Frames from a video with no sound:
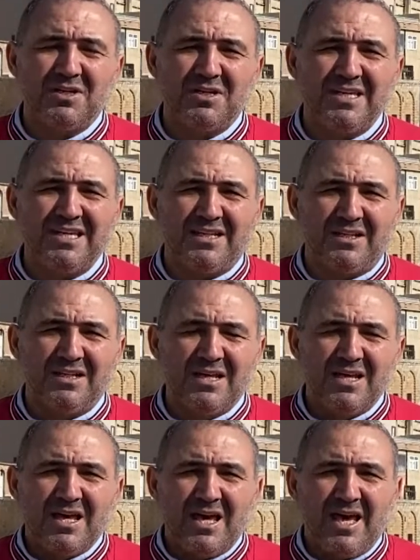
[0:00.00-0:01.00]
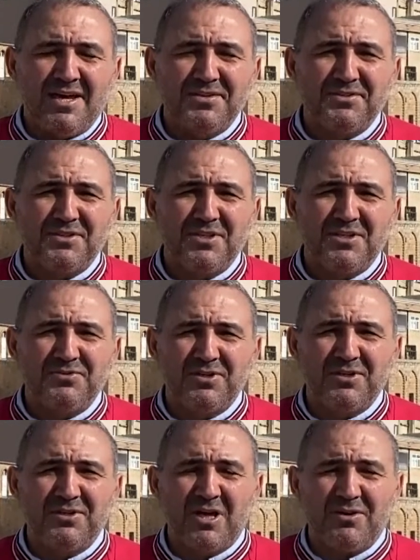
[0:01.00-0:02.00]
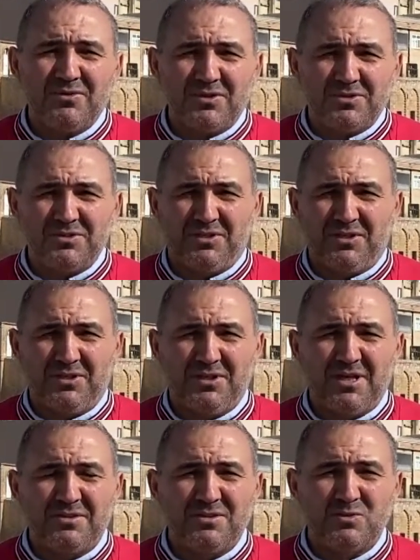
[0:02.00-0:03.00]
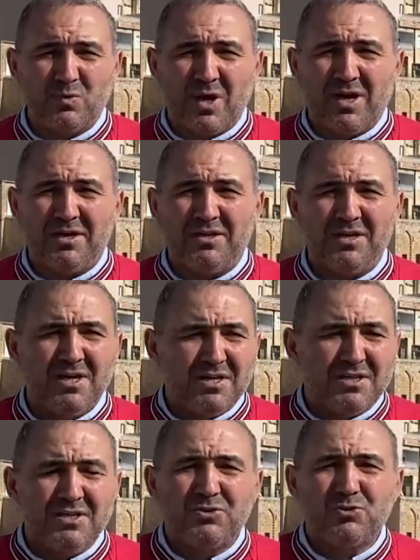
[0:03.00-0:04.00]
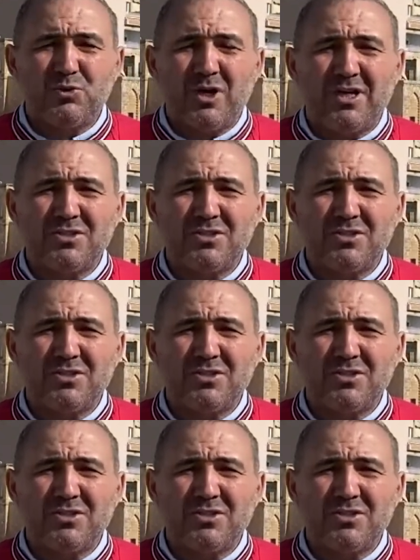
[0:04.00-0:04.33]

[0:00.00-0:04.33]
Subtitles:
ill and he recovered here. That is why he tried